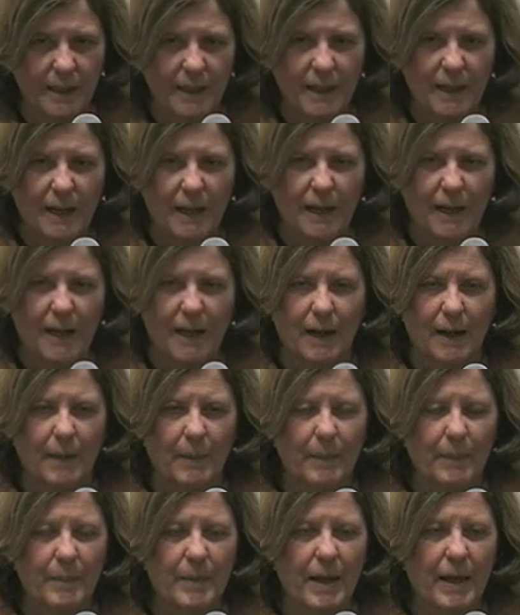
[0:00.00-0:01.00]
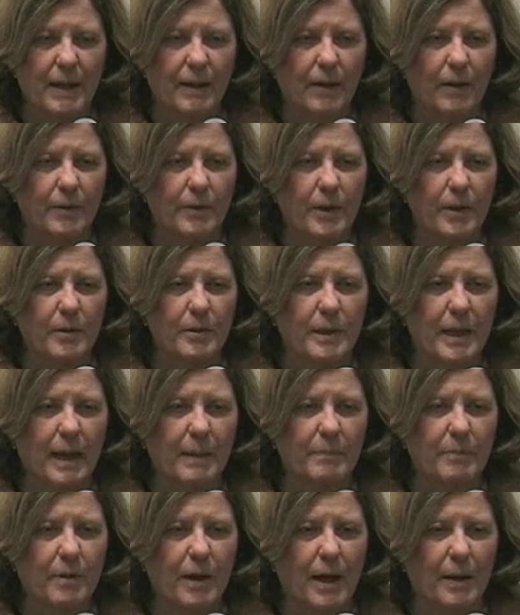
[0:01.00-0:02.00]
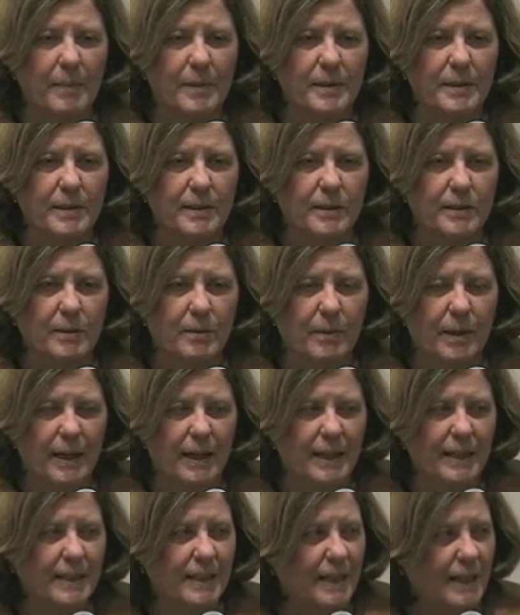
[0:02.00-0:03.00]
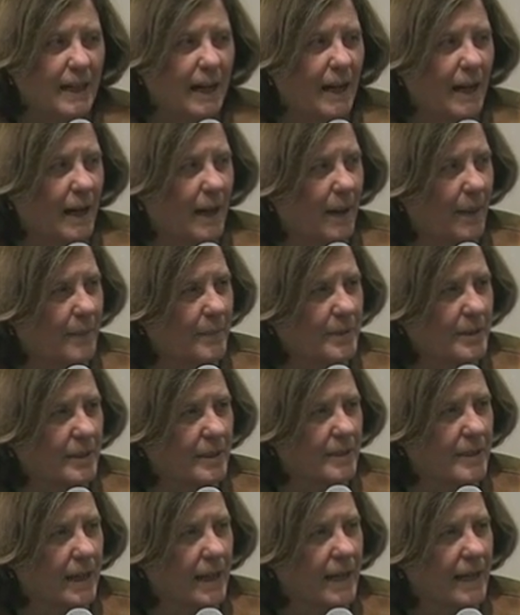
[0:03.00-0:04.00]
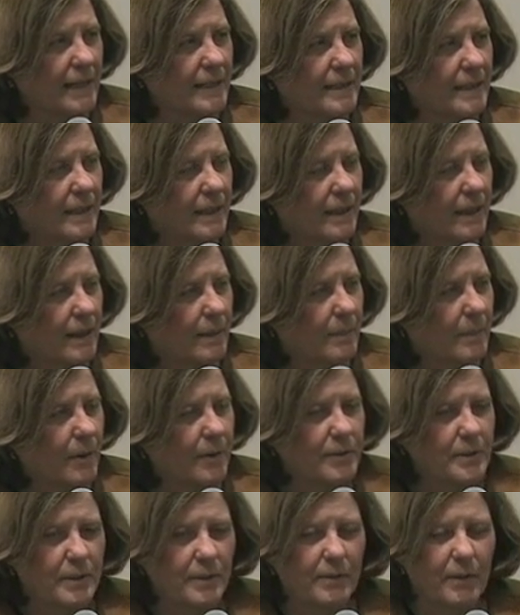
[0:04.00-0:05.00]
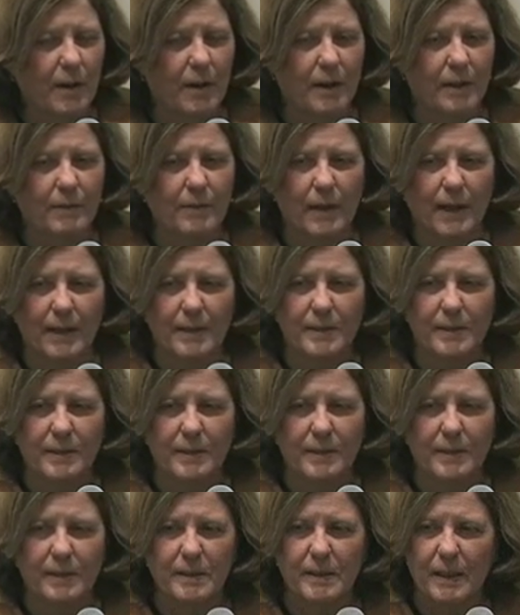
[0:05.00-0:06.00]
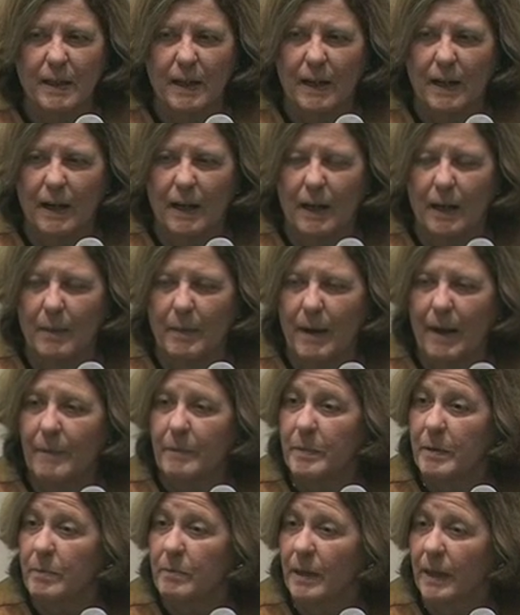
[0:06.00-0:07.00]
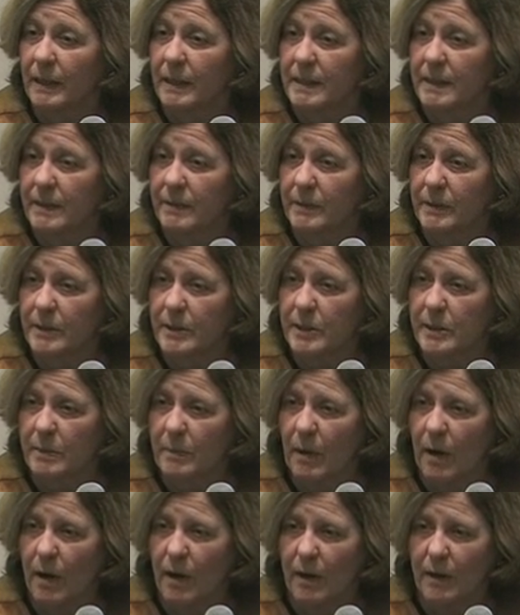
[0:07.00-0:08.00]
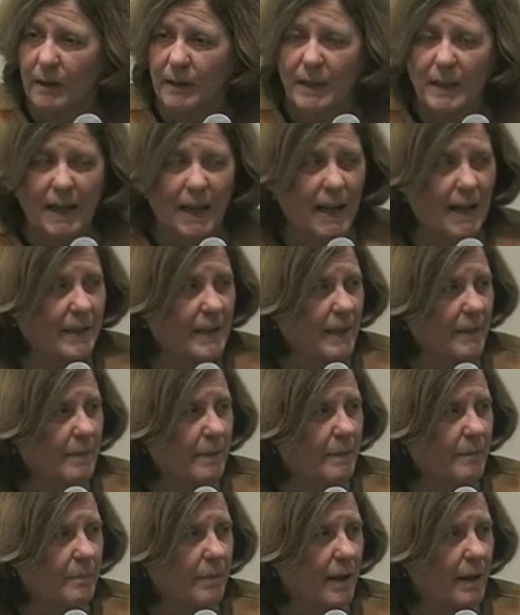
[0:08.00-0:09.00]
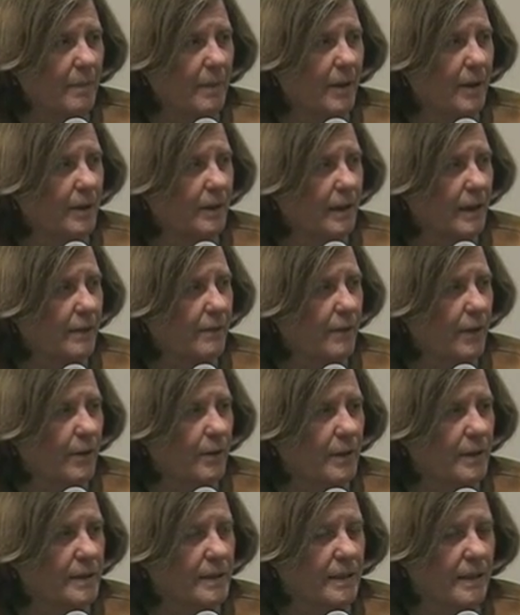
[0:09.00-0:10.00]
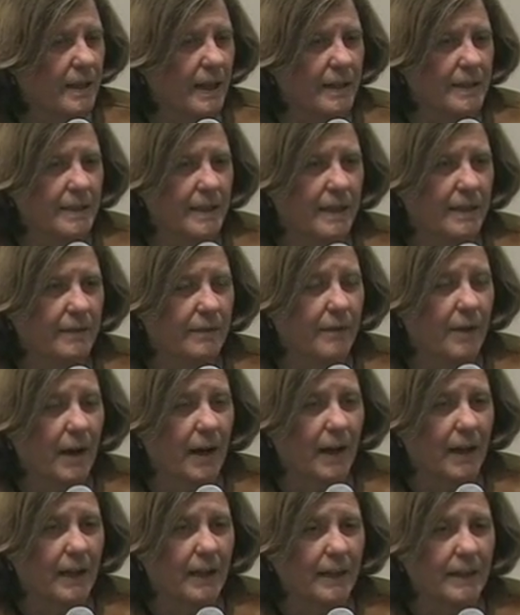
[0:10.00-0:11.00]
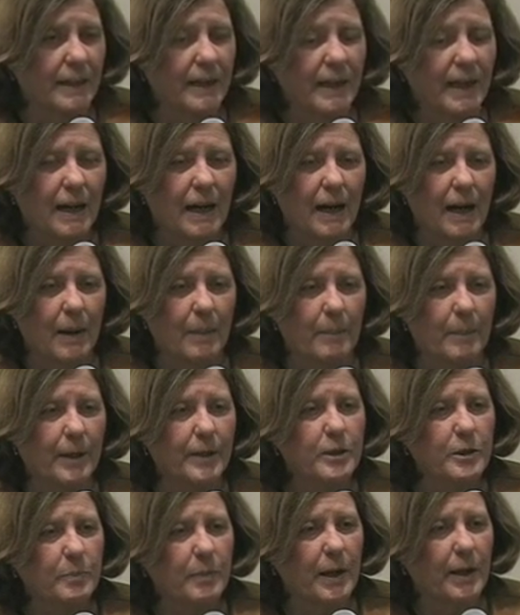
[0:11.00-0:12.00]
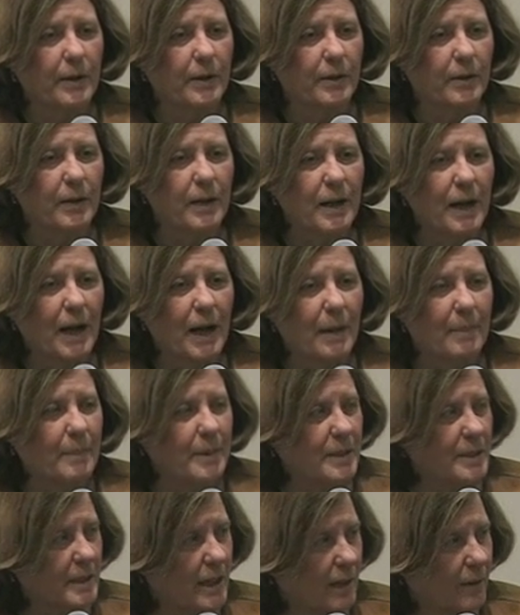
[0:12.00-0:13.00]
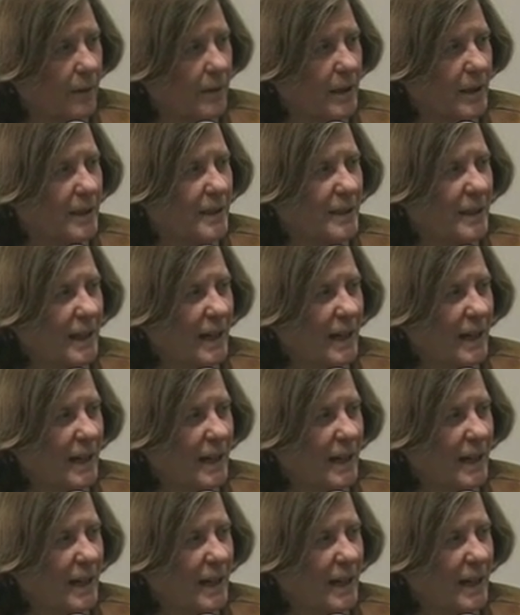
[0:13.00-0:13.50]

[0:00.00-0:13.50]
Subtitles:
And although that promise is great, to date, most of our advances have been relatively small, and they've been primarily focused on identifying much better Mendelian